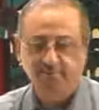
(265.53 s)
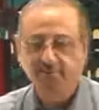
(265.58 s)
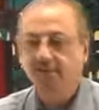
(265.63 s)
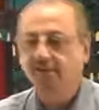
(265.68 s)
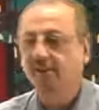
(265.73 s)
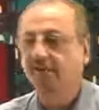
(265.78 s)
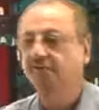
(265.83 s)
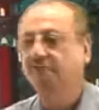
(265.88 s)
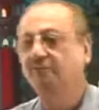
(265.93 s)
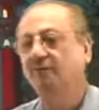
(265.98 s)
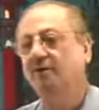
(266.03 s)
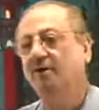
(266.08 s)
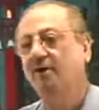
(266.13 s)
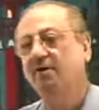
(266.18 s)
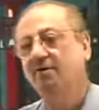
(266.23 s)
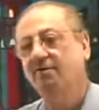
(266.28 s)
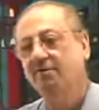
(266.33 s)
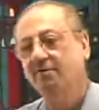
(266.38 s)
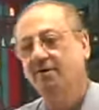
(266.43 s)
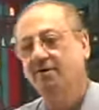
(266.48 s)
If you are
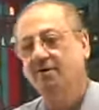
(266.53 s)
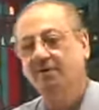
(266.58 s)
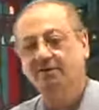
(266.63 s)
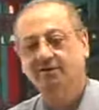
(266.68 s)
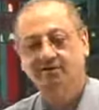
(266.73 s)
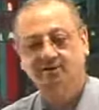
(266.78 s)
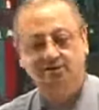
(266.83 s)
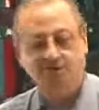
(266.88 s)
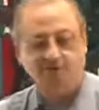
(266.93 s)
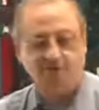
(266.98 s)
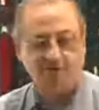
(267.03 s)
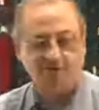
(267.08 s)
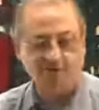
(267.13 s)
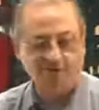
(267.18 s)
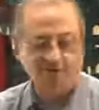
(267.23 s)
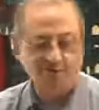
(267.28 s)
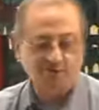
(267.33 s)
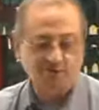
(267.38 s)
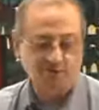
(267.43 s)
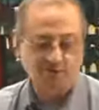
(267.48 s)
not strong in
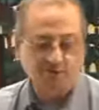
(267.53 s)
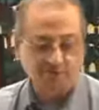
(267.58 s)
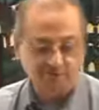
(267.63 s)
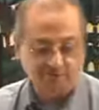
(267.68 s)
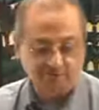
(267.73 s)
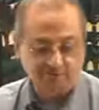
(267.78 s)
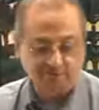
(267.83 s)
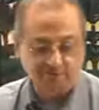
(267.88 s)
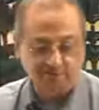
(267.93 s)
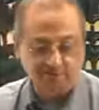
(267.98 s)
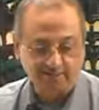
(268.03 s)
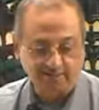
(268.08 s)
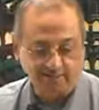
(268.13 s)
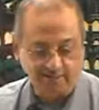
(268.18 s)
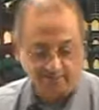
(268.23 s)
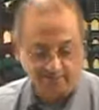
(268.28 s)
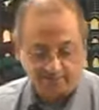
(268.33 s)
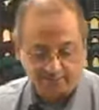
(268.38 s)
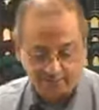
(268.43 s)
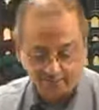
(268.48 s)
your mubtada and
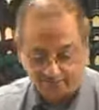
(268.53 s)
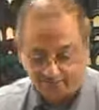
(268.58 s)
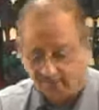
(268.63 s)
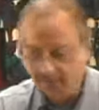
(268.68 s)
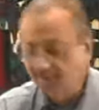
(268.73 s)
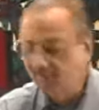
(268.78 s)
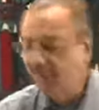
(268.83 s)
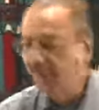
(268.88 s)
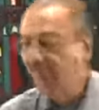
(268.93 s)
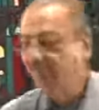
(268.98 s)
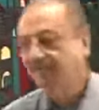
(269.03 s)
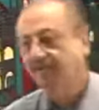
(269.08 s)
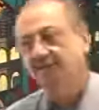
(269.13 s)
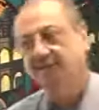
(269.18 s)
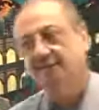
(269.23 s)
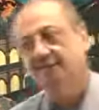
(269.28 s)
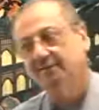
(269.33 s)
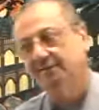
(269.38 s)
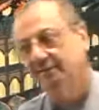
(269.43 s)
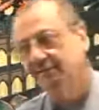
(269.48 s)
khabar,
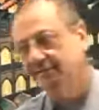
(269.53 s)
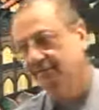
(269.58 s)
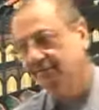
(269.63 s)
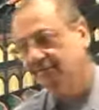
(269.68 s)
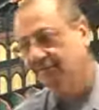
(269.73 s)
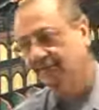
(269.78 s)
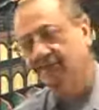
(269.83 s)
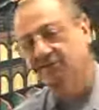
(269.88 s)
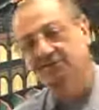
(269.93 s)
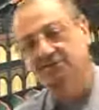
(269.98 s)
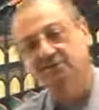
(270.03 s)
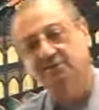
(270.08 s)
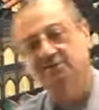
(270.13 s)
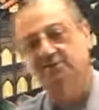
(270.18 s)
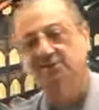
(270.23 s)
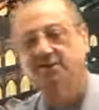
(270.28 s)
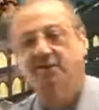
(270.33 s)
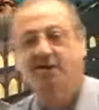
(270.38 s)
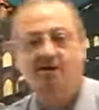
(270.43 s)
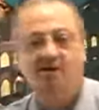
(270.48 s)
then this lesson is a
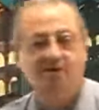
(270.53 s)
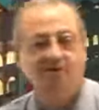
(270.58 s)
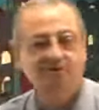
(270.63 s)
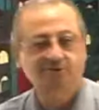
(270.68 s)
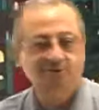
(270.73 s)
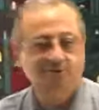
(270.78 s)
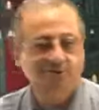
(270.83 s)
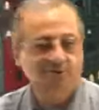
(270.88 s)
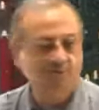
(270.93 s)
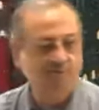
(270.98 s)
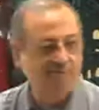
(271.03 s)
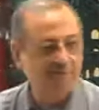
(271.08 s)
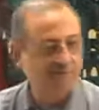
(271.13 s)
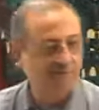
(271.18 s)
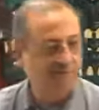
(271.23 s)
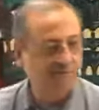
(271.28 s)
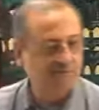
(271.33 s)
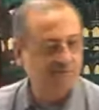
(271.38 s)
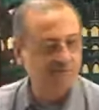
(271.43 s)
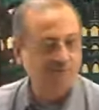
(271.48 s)
hard
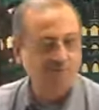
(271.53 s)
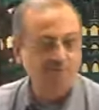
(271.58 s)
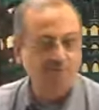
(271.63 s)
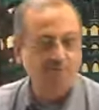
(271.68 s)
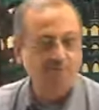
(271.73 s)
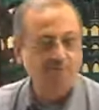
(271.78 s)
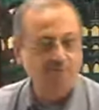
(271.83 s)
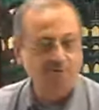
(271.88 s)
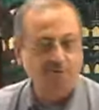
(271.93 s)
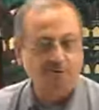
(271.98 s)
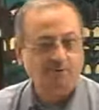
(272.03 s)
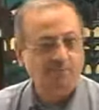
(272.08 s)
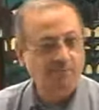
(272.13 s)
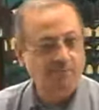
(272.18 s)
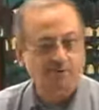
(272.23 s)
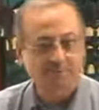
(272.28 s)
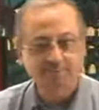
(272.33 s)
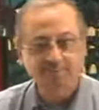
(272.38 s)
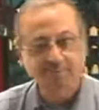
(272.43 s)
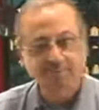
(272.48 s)
chickpeas. You have a
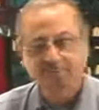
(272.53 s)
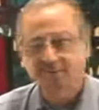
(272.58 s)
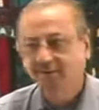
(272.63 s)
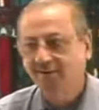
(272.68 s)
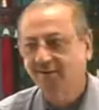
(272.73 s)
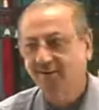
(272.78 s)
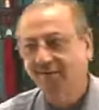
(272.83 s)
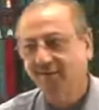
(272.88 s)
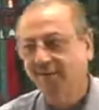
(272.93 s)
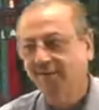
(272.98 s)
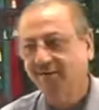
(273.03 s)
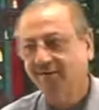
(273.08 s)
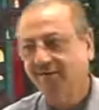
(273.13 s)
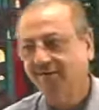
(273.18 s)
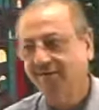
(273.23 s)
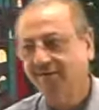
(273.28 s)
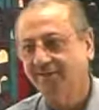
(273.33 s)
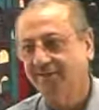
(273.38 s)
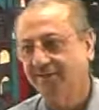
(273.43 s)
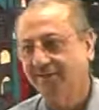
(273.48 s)
problem
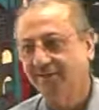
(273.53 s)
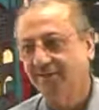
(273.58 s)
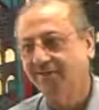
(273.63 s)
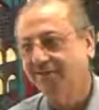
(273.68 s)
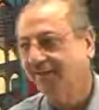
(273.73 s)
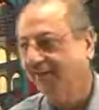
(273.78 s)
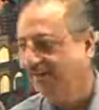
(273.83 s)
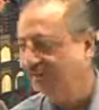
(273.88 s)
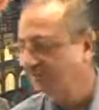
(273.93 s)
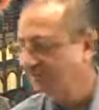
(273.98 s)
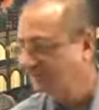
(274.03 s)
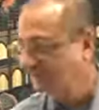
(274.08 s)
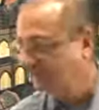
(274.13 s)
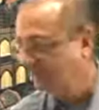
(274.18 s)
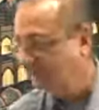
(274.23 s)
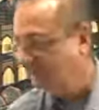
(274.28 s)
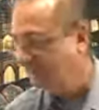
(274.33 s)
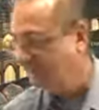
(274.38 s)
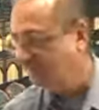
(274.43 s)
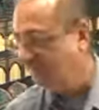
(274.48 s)
in digesting
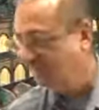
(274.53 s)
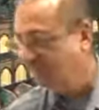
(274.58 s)
them.